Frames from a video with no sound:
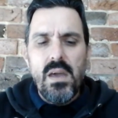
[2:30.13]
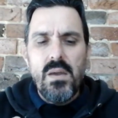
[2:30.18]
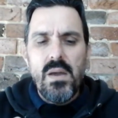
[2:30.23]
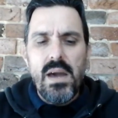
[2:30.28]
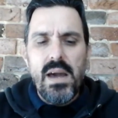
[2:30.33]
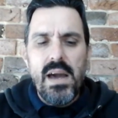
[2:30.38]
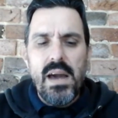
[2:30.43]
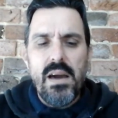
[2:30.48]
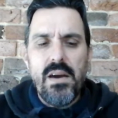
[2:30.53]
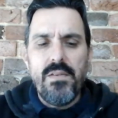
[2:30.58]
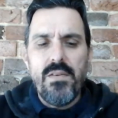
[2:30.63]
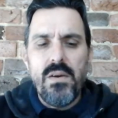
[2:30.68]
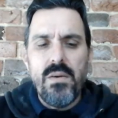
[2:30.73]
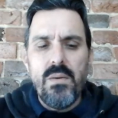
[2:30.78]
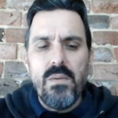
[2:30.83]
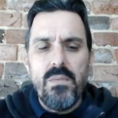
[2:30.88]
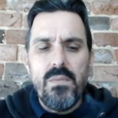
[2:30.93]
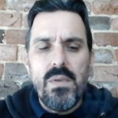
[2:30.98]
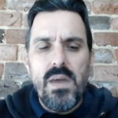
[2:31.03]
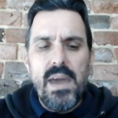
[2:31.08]

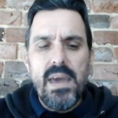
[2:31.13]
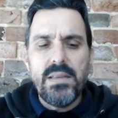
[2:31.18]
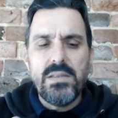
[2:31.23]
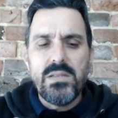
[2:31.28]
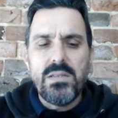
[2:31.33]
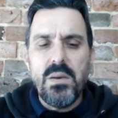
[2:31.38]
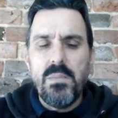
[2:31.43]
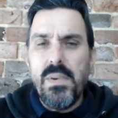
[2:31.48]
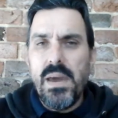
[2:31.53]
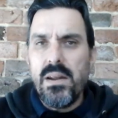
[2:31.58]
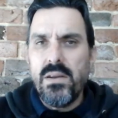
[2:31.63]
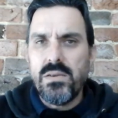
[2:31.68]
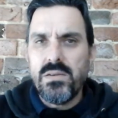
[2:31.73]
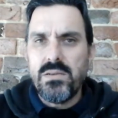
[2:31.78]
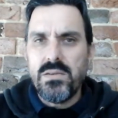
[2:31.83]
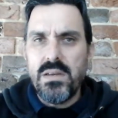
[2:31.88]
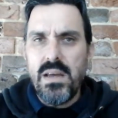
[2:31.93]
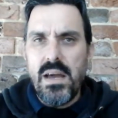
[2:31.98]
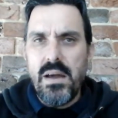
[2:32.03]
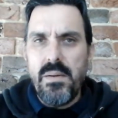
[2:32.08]
as
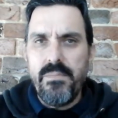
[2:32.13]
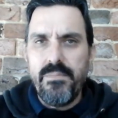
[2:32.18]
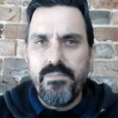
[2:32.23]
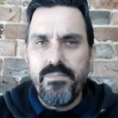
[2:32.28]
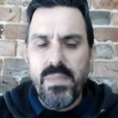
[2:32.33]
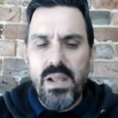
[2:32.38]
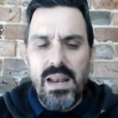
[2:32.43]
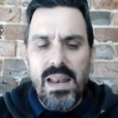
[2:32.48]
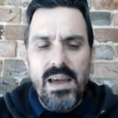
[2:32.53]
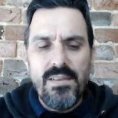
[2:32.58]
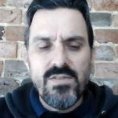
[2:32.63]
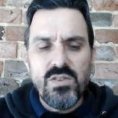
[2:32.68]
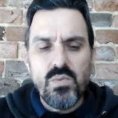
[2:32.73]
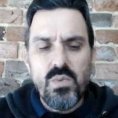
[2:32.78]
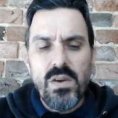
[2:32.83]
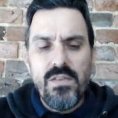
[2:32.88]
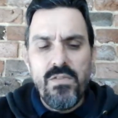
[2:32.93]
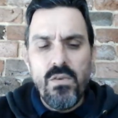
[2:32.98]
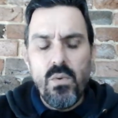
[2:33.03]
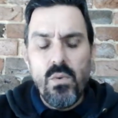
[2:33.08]
Habanos lovers,
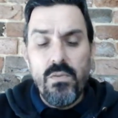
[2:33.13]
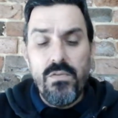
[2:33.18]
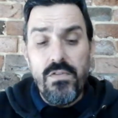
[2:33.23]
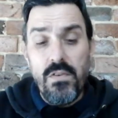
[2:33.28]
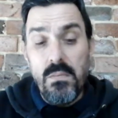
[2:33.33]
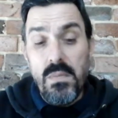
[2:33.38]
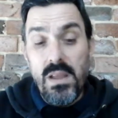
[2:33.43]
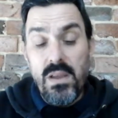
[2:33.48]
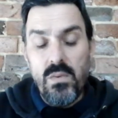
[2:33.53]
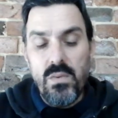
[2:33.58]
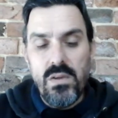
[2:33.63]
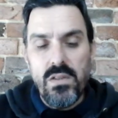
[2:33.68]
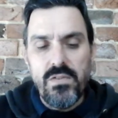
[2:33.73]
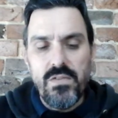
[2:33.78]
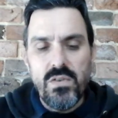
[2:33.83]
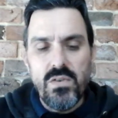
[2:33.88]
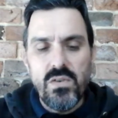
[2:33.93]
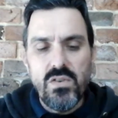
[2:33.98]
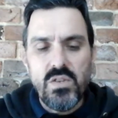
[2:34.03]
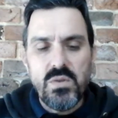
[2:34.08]
we're familiar with,
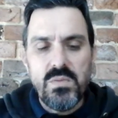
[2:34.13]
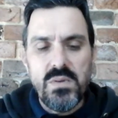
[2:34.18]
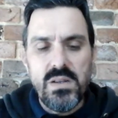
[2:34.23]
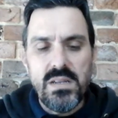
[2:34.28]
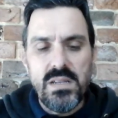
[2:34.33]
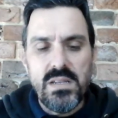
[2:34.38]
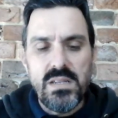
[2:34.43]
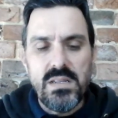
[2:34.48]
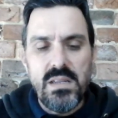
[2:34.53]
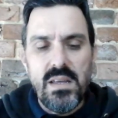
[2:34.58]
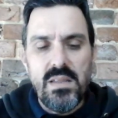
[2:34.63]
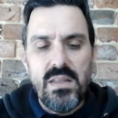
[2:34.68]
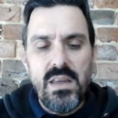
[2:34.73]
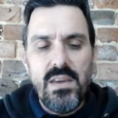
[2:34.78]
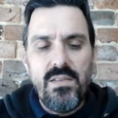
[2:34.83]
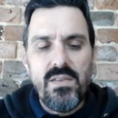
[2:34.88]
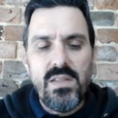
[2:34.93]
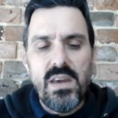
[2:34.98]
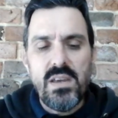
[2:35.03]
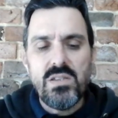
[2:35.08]
of course. But
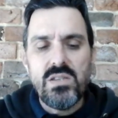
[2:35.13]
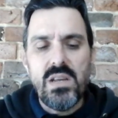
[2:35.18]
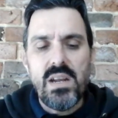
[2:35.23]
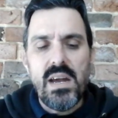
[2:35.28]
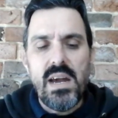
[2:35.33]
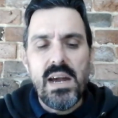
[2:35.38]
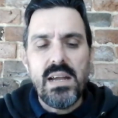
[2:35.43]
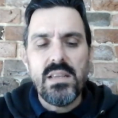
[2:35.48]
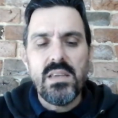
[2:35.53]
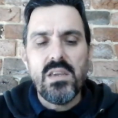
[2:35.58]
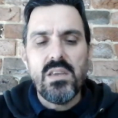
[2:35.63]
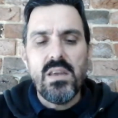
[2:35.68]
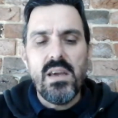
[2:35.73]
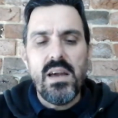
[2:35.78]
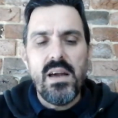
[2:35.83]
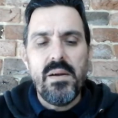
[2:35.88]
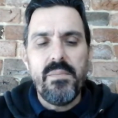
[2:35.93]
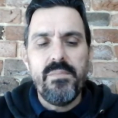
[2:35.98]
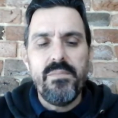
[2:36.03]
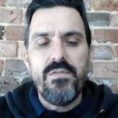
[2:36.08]
even those that aren't
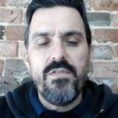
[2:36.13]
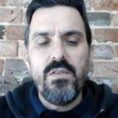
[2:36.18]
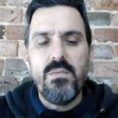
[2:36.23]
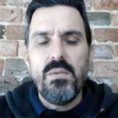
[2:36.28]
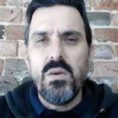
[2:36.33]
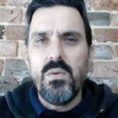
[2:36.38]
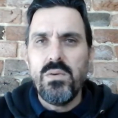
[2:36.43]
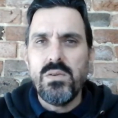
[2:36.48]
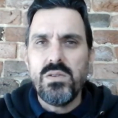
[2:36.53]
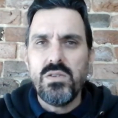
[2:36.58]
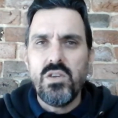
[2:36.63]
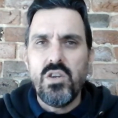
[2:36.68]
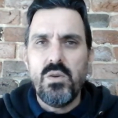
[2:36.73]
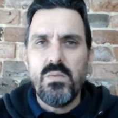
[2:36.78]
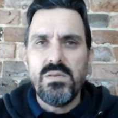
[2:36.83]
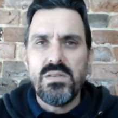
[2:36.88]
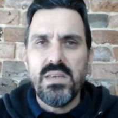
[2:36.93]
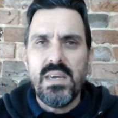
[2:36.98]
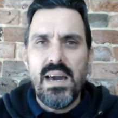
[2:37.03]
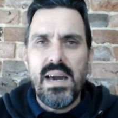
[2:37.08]
familiar with
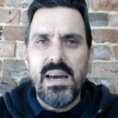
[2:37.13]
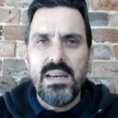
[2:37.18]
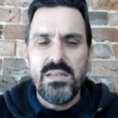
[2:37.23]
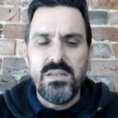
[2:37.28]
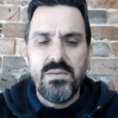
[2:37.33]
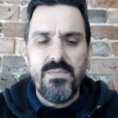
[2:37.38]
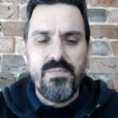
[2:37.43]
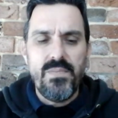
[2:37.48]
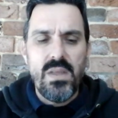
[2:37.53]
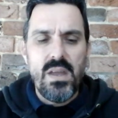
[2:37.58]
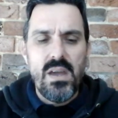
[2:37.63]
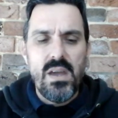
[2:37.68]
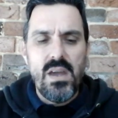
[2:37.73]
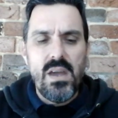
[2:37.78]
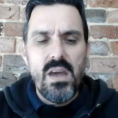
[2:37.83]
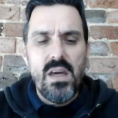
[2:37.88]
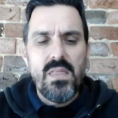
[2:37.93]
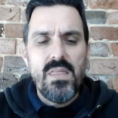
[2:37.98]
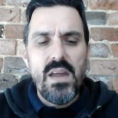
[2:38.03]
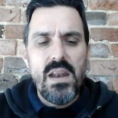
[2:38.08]
Cuban cigars,
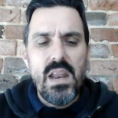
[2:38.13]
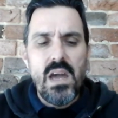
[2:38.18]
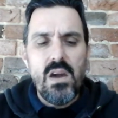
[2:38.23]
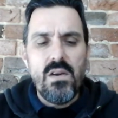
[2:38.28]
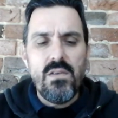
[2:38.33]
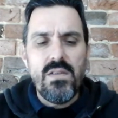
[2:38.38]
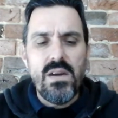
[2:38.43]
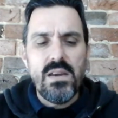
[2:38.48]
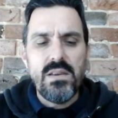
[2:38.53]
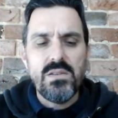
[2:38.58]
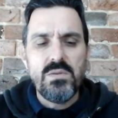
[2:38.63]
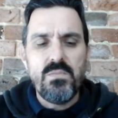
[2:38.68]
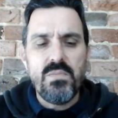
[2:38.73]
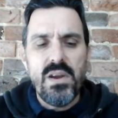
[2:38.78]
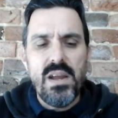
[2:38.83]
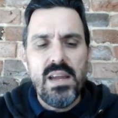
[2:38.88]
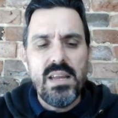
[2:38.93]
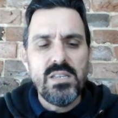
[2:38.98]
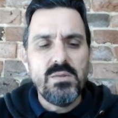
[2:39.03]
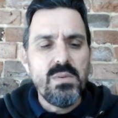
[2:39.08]
they know those
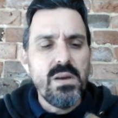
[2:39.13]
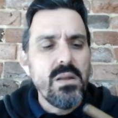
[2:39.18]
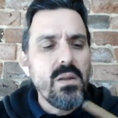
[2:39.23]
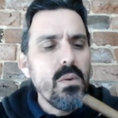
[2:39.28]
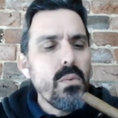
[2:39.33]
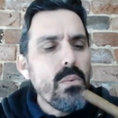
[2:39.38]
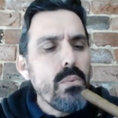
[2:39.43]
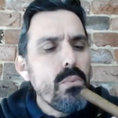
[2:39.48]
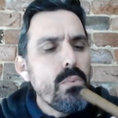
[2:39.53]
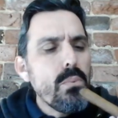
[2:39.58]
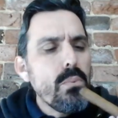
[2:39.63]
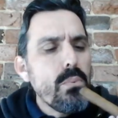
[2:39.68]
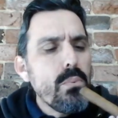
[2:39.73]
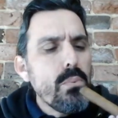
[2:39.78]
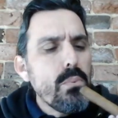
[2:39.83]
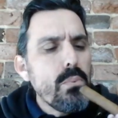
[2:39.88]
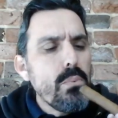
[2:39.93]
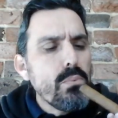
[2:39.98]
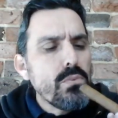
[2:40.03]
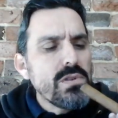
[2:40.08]
brands. But
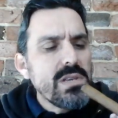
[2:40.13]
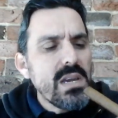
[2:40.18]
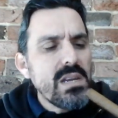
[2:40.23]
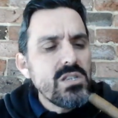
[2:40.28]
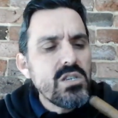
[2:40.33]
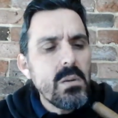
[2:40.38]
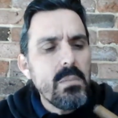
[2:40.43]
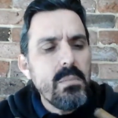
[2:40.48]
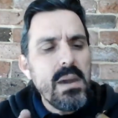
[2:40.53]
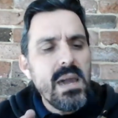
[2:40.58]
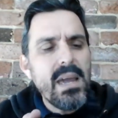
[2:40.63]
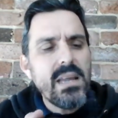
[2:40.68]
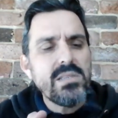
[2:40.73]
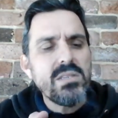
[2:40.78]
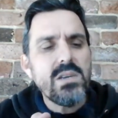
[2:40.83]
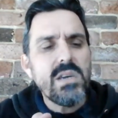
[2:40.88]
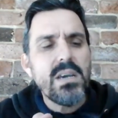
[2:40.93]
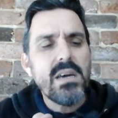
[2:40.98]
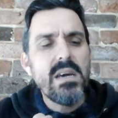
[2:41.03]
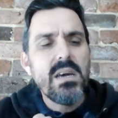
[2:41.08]
Sancho
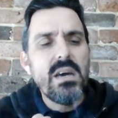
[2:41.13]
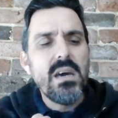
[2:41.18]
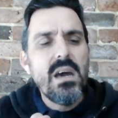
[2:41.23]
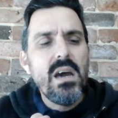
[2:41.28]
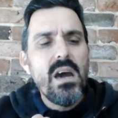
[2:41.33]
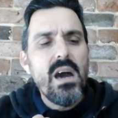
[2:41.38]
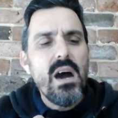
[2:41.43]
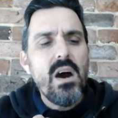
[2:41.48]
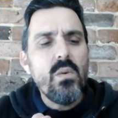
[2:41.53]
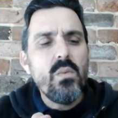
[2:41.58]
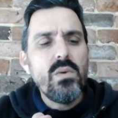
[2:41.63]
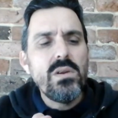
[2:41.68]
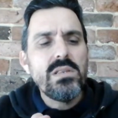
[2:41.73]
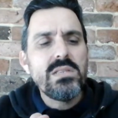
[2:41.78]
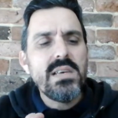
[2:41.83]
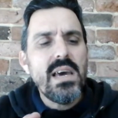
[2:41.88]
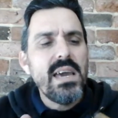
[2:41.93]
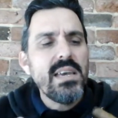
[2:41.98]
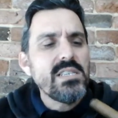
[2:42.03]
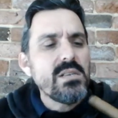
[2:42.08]
Panza, I wouldn't
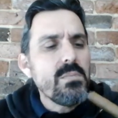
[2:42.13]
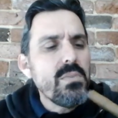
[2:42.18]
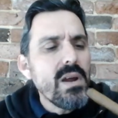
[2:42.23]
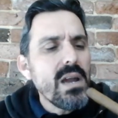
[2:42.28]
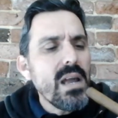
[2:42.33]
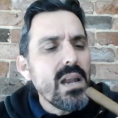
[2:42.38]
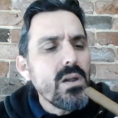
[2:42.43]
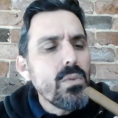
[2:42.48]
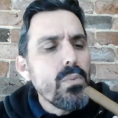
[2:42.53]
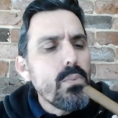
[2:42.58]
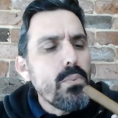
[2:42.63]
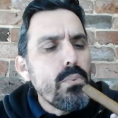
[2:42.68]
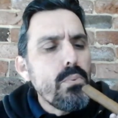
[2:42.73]
say is a brand